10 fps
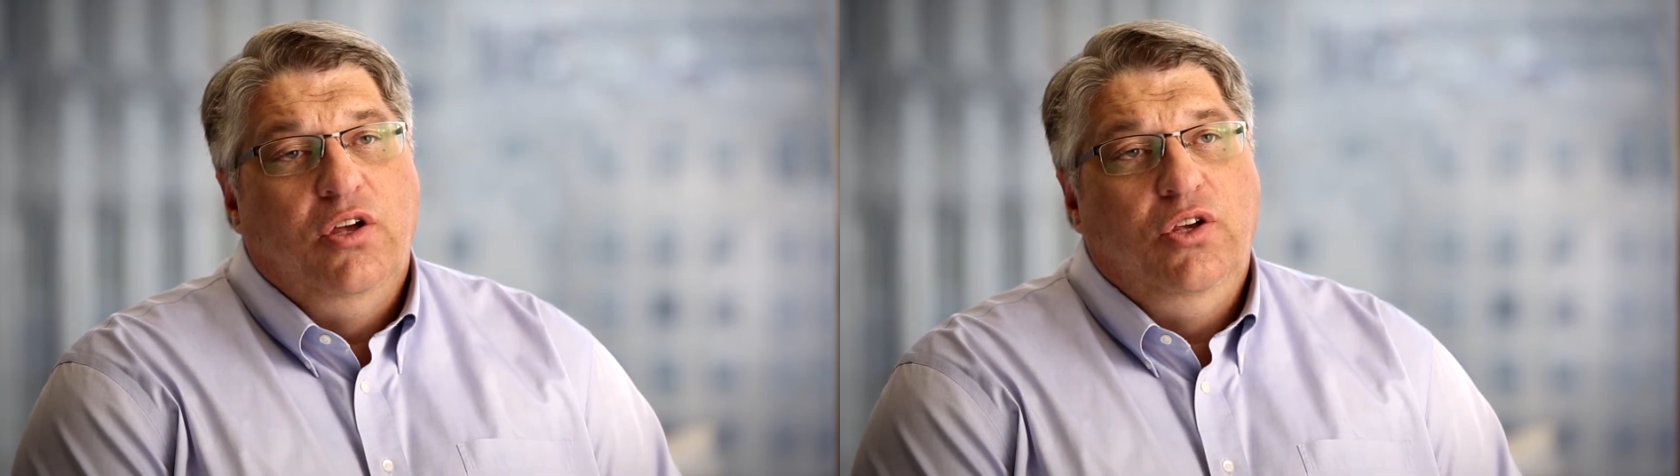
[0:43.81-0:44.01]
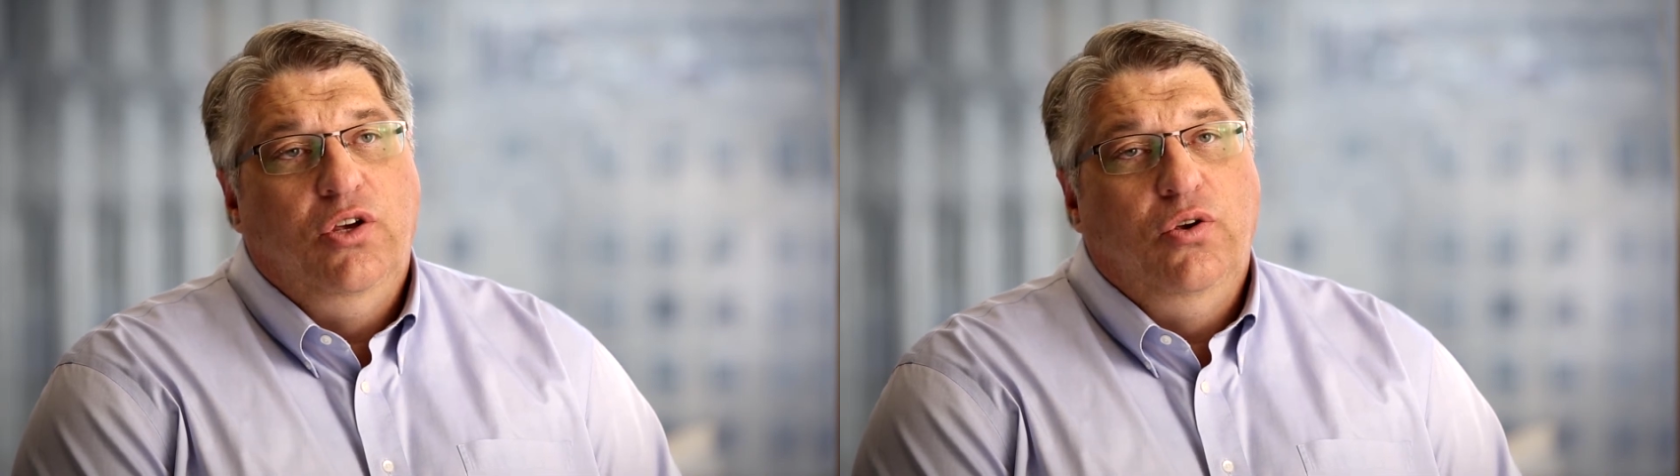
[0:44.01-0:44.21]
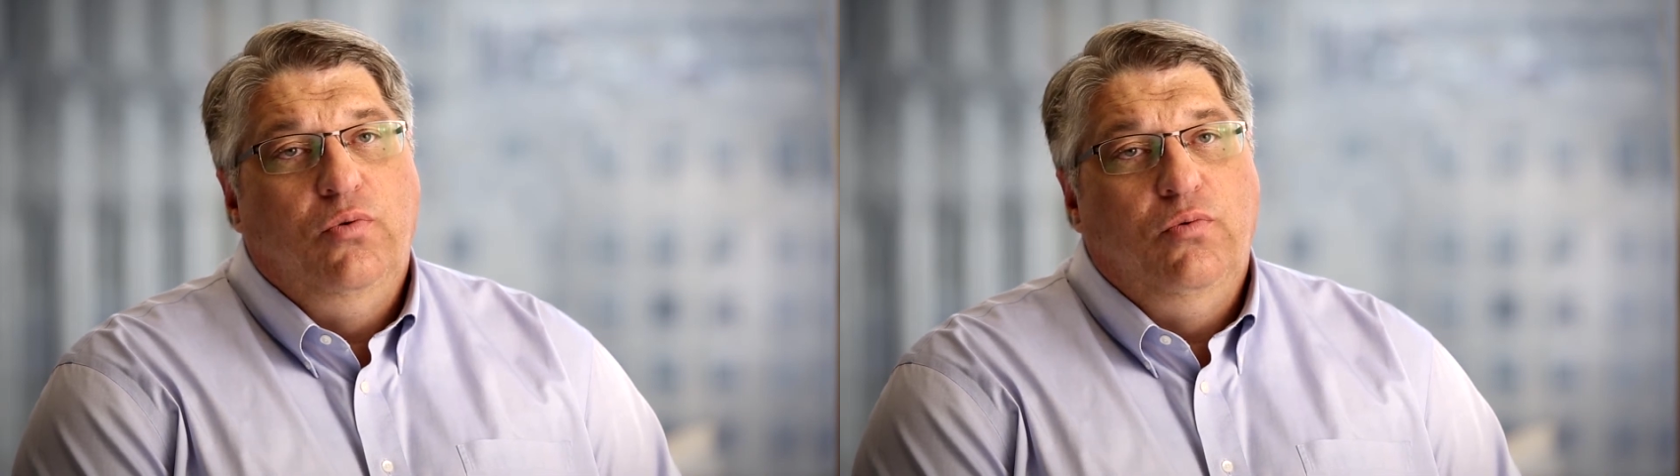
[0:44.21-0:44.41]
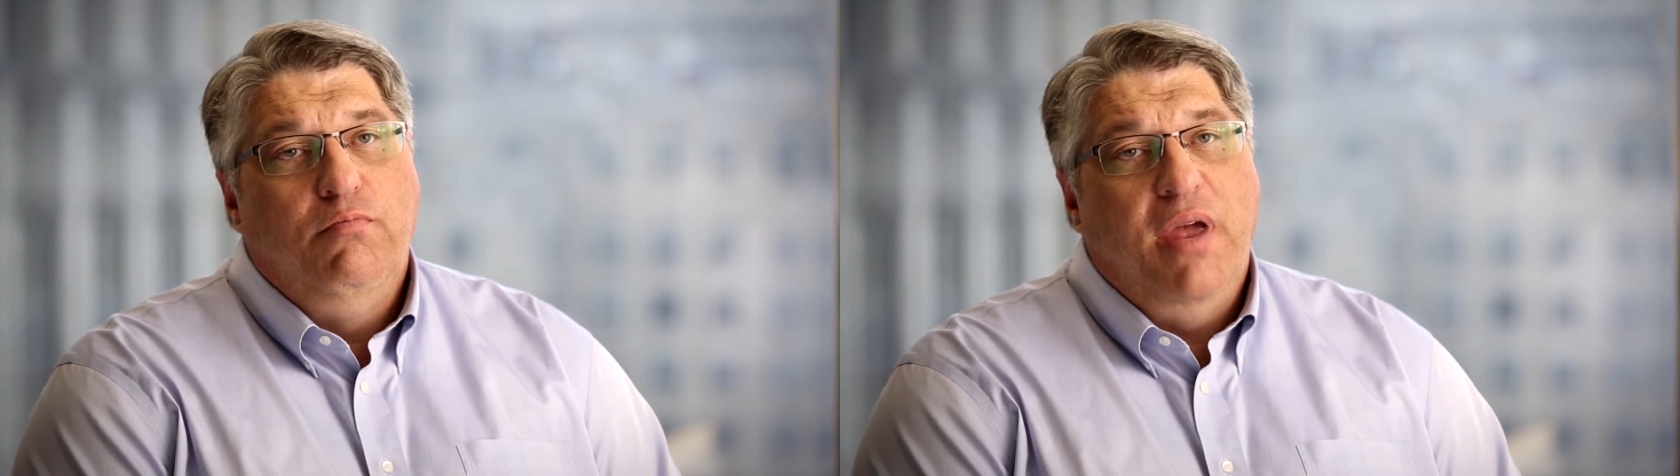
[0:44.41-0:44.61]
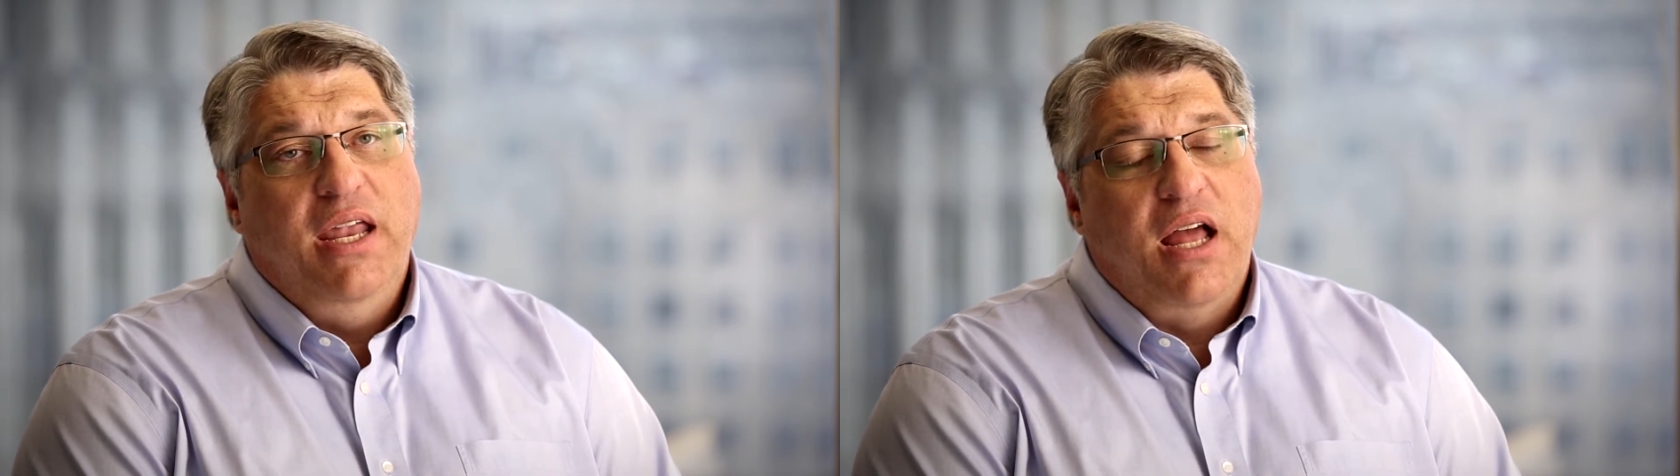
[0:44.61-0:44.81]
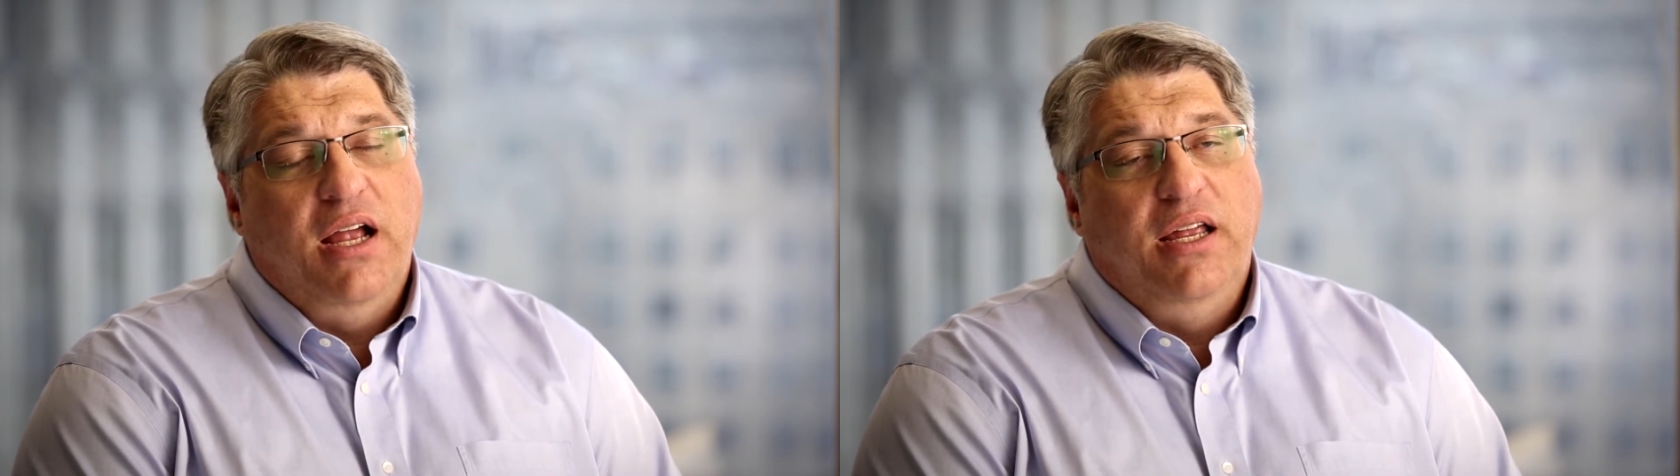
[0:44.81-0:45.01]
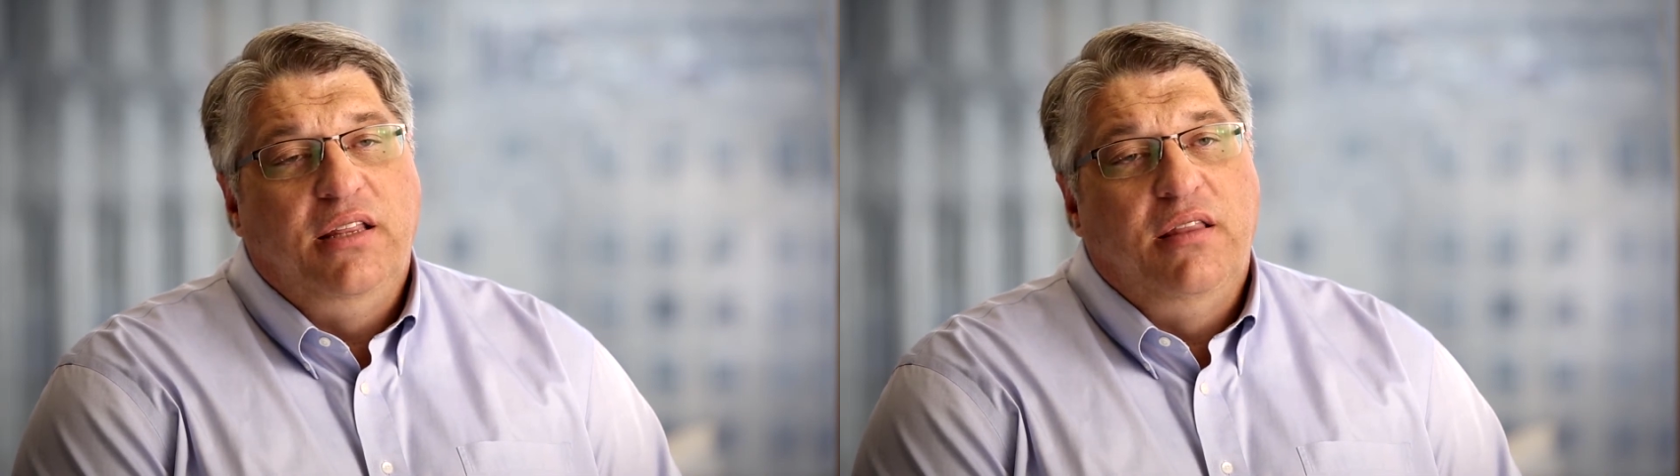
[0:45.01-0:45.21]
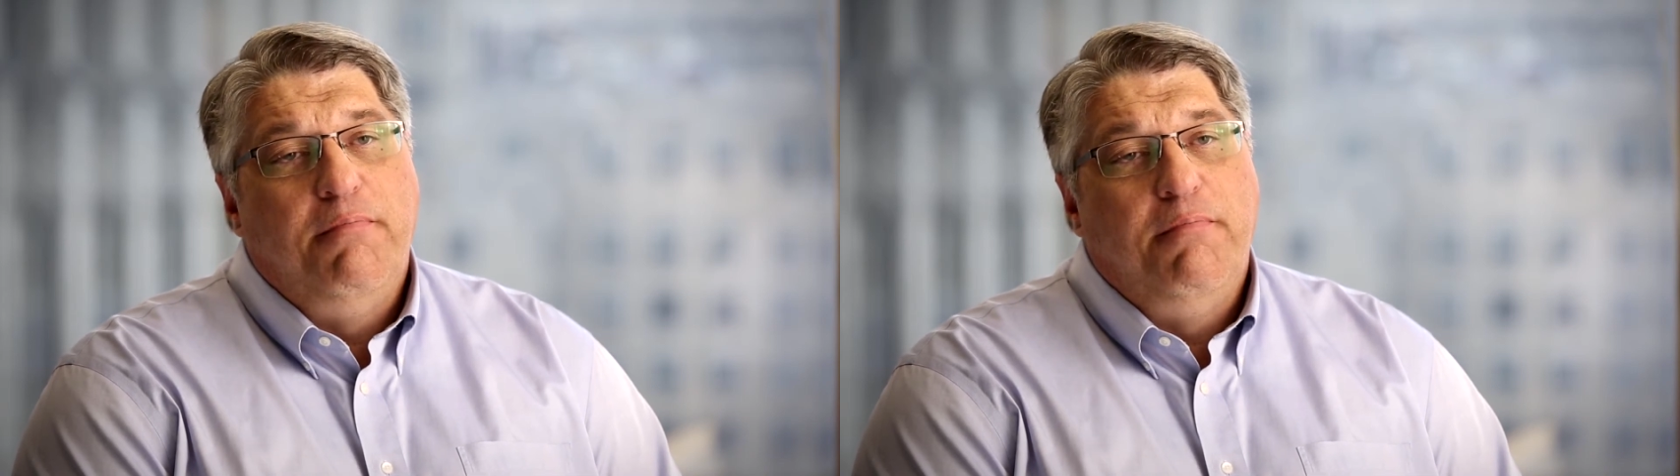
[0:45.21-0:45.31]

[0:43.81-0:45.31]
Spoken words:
you may not get the